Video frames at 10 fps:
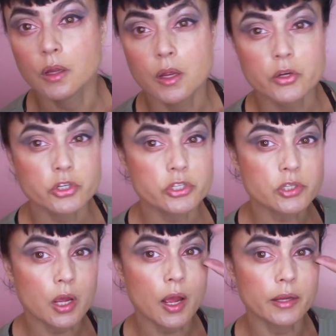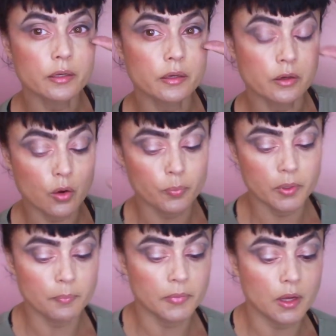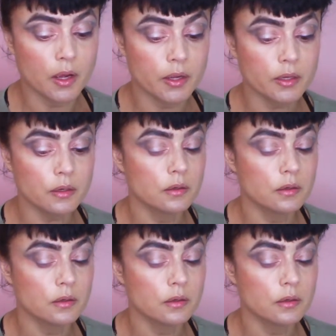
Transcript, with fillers: just to heighten and open up the eye.